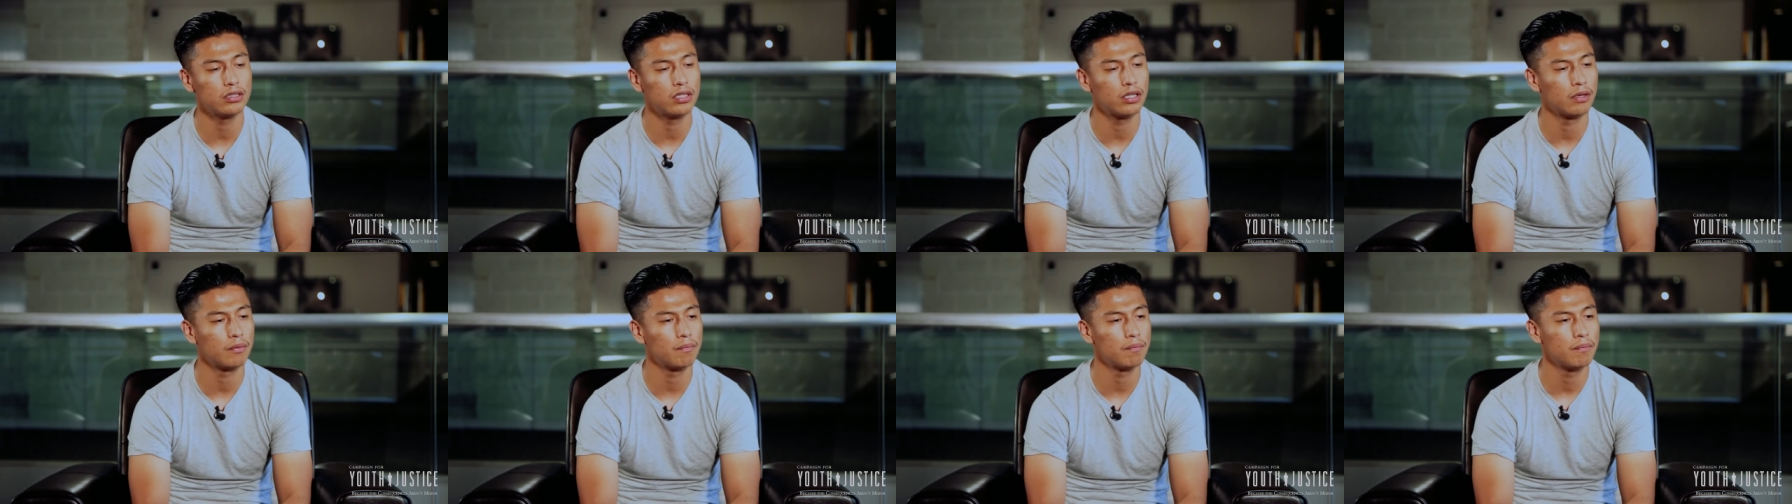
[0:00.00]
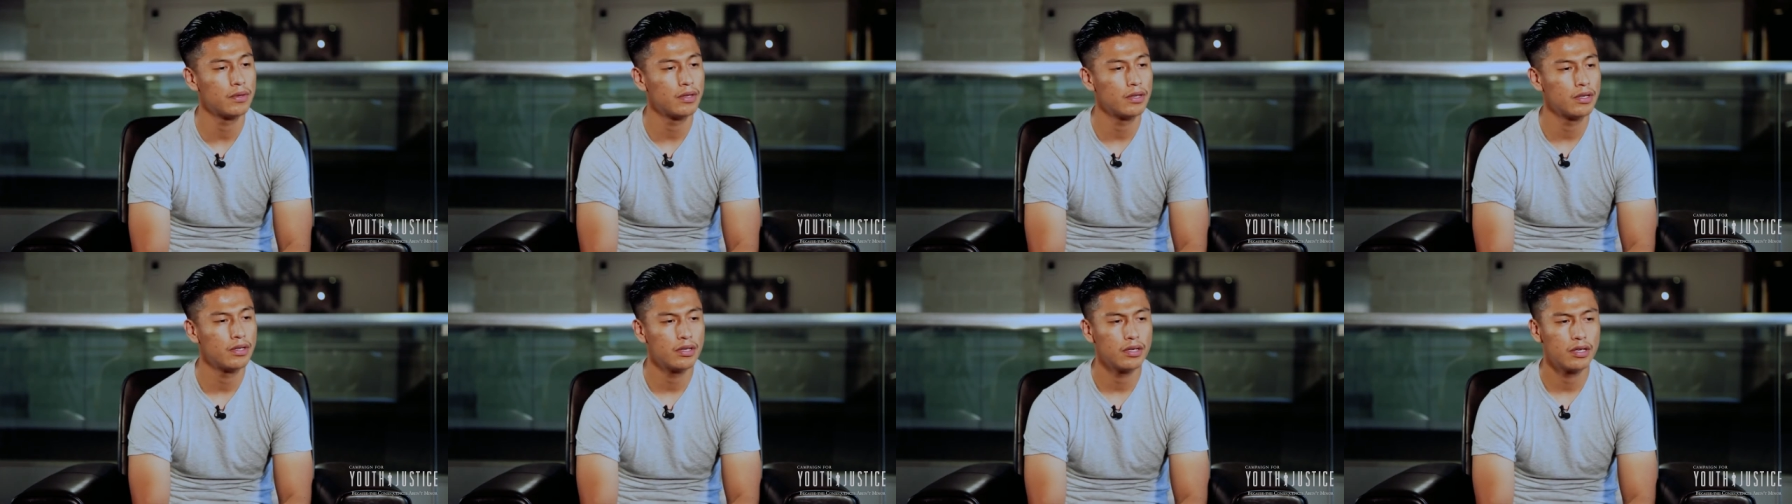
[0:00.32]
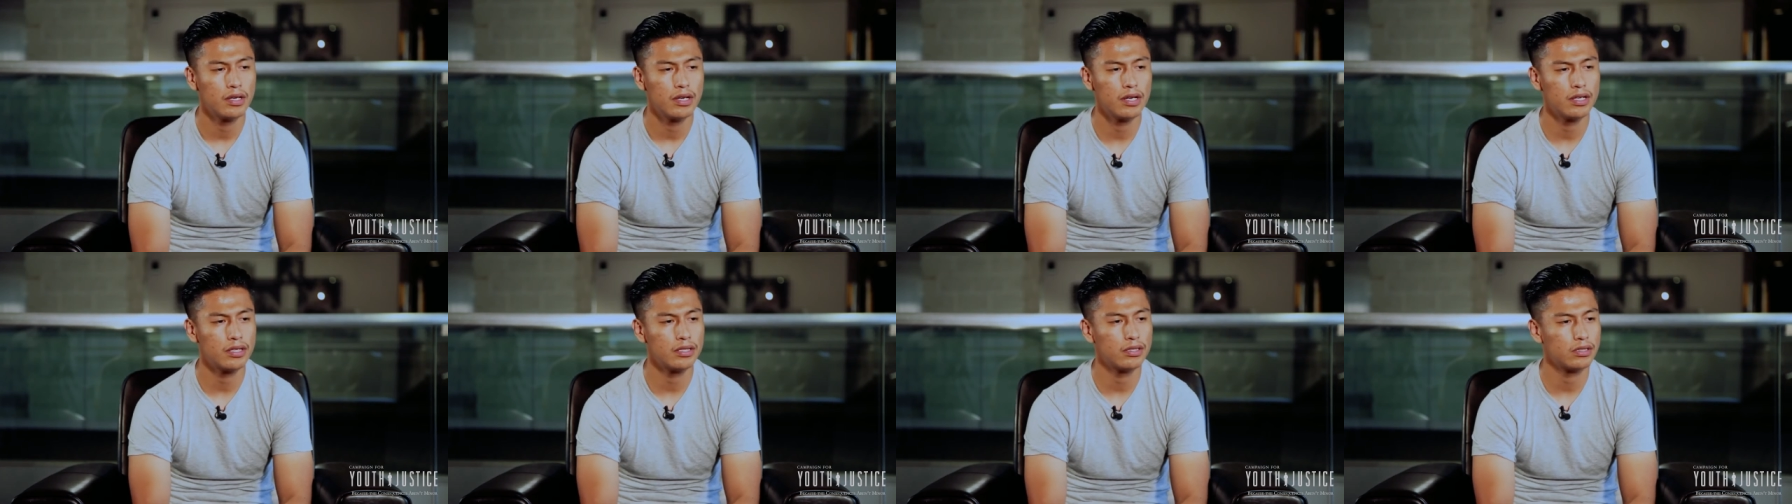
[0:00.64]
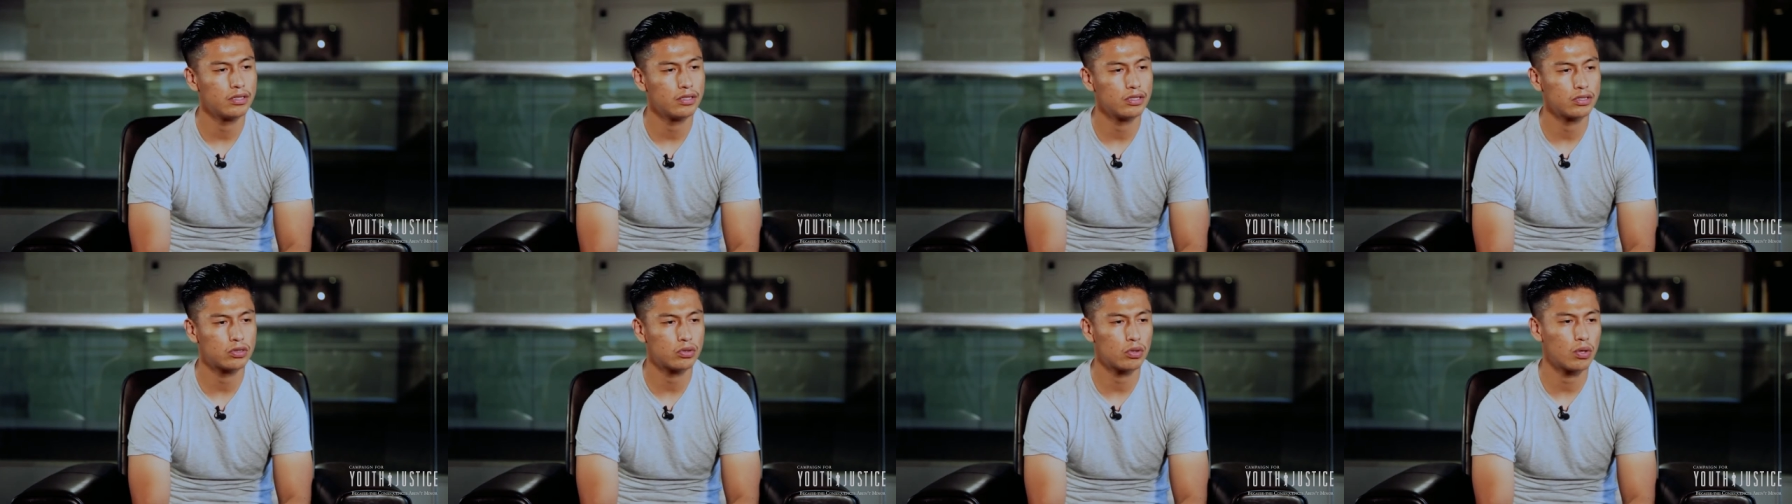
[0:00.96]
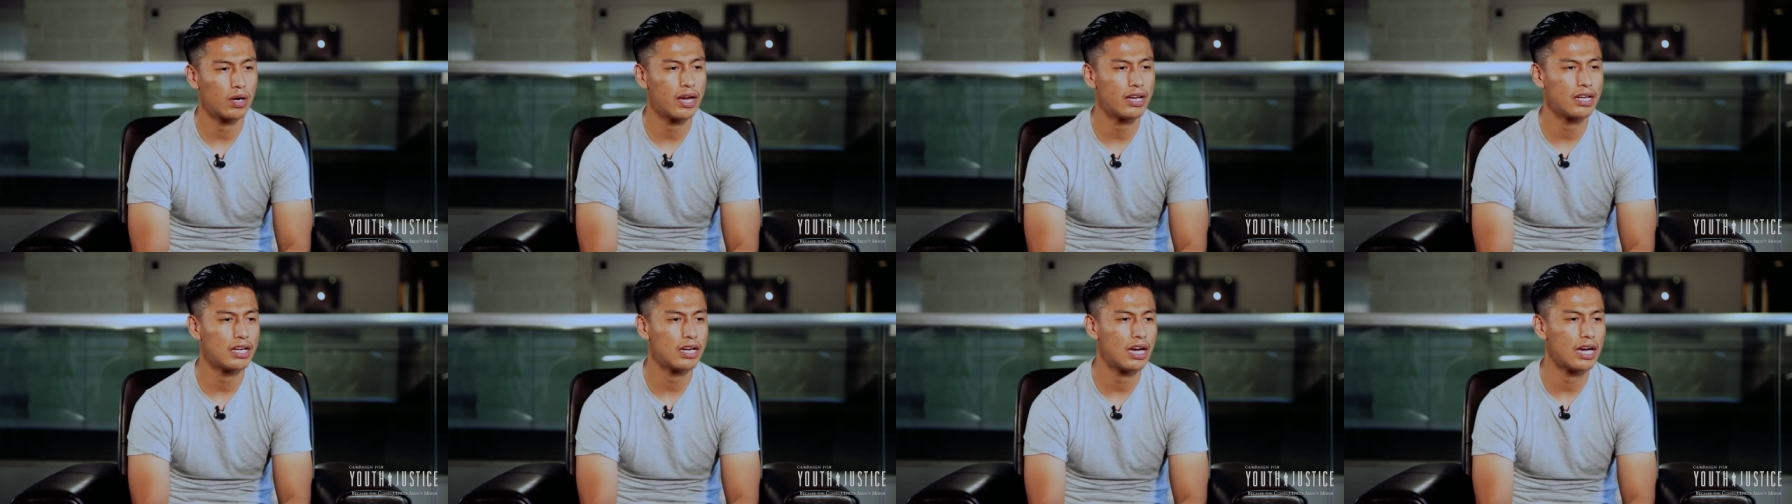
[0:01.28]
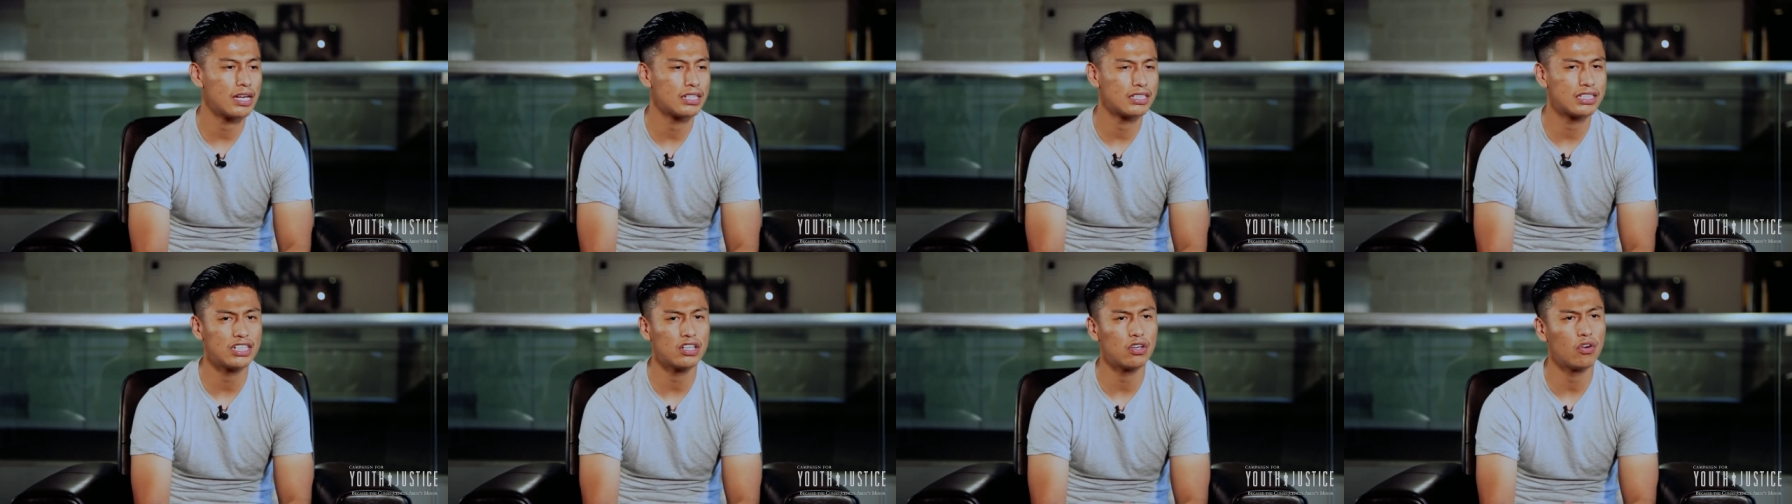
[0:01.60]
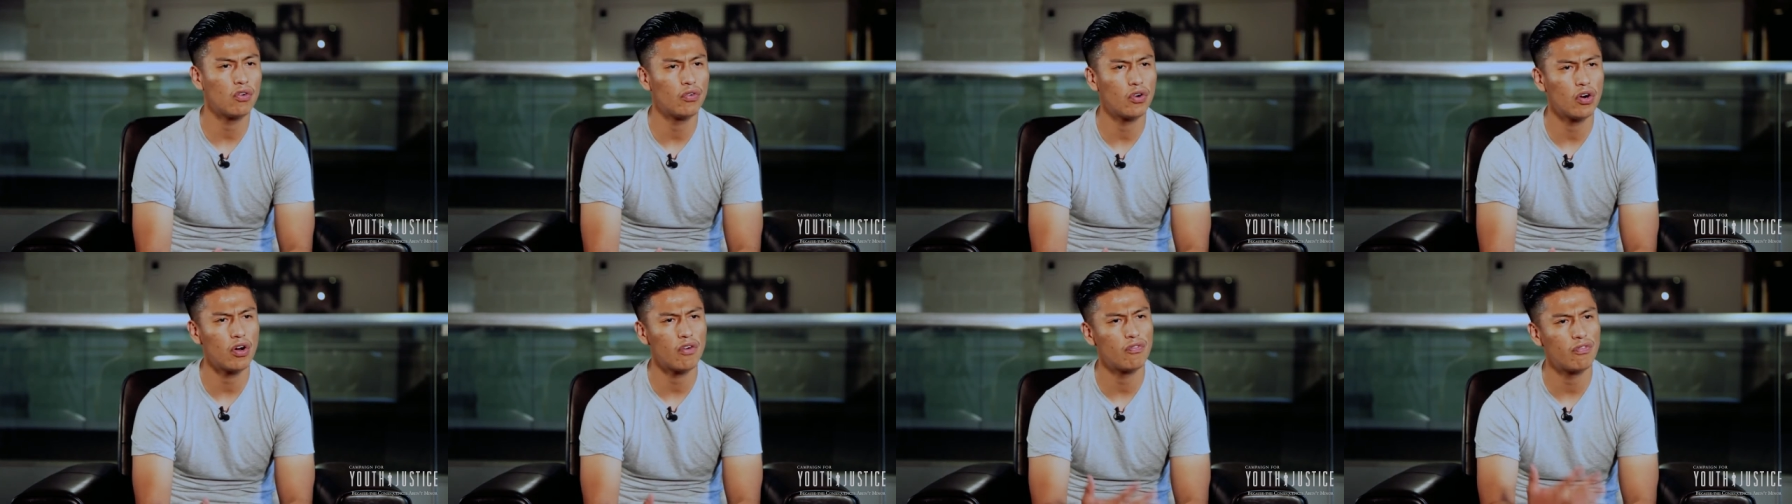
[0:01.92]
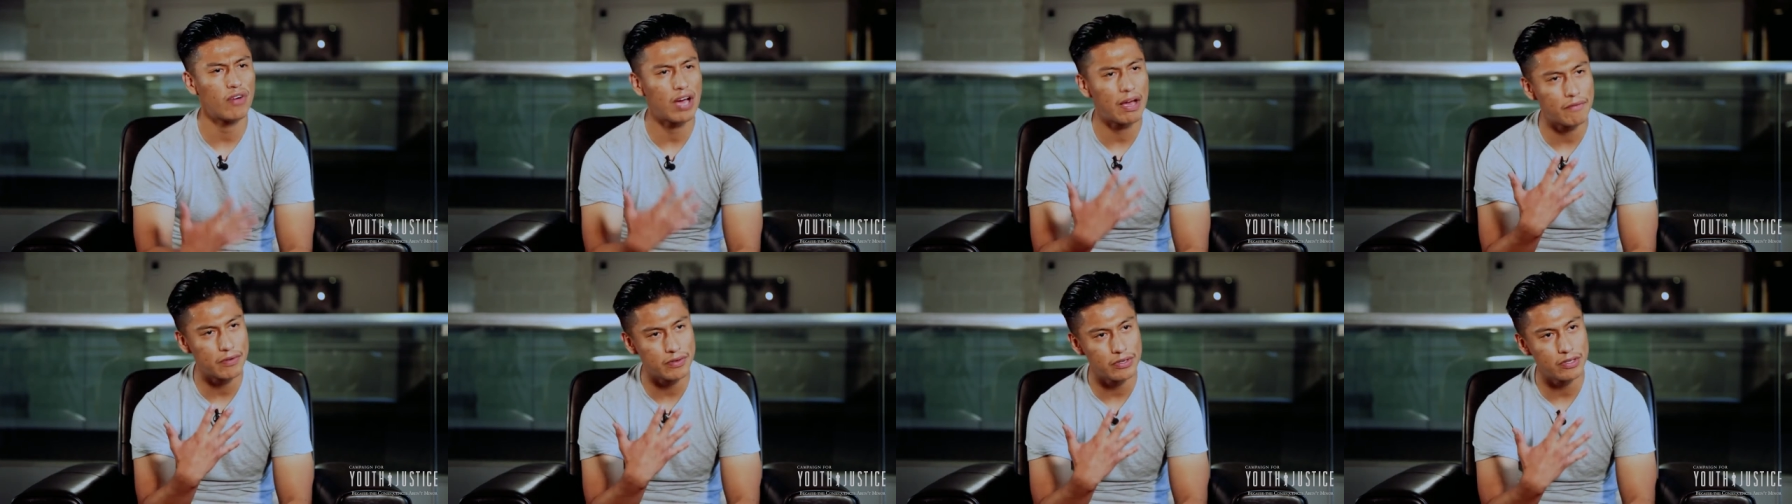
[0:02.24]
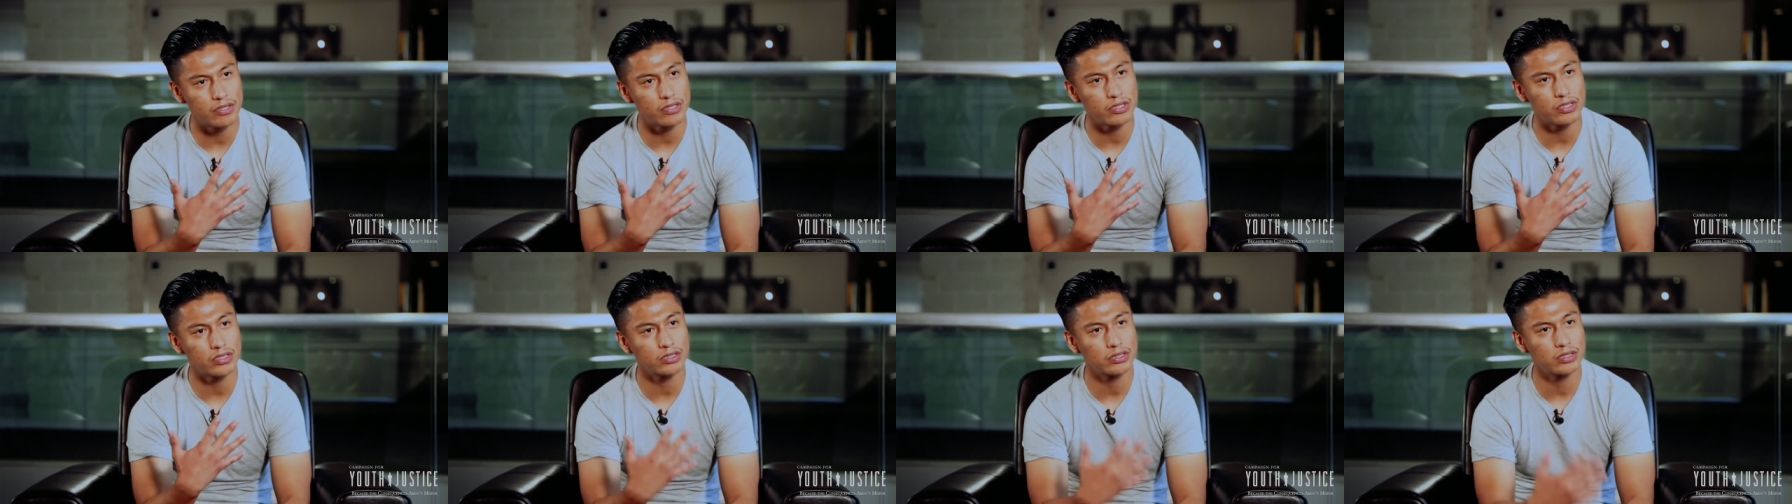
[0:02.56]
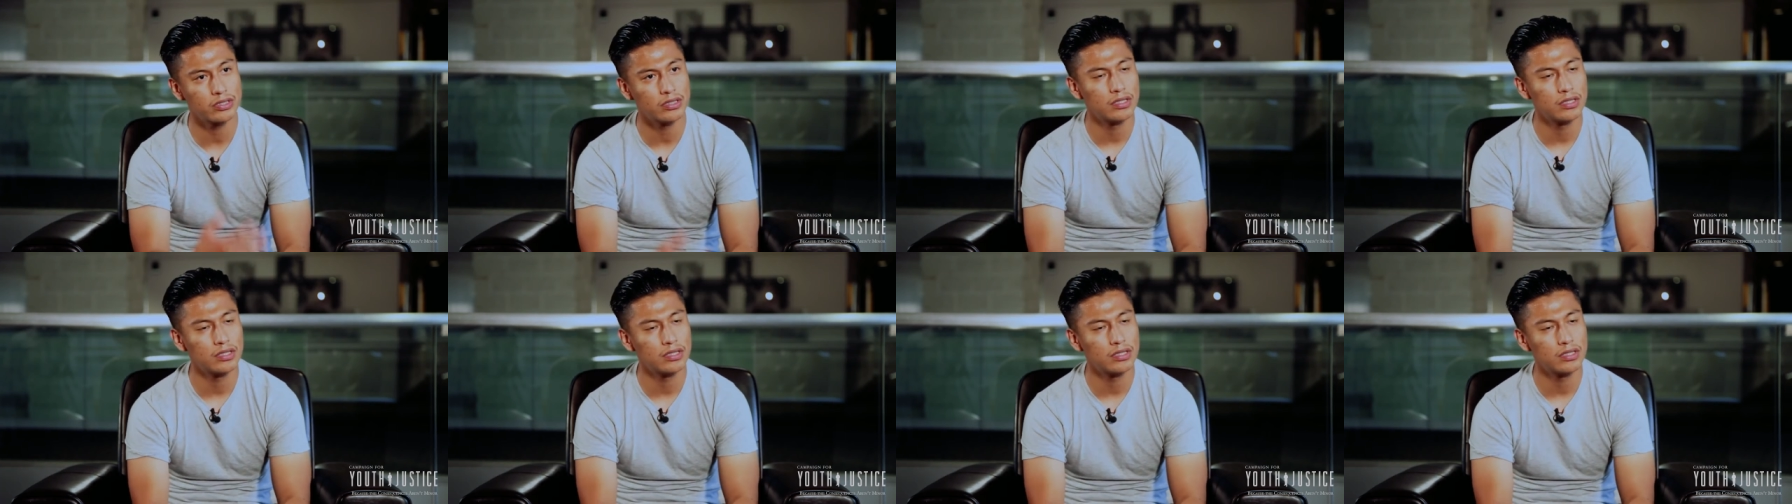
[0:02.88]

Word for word: Um, and so I, I did overall five years.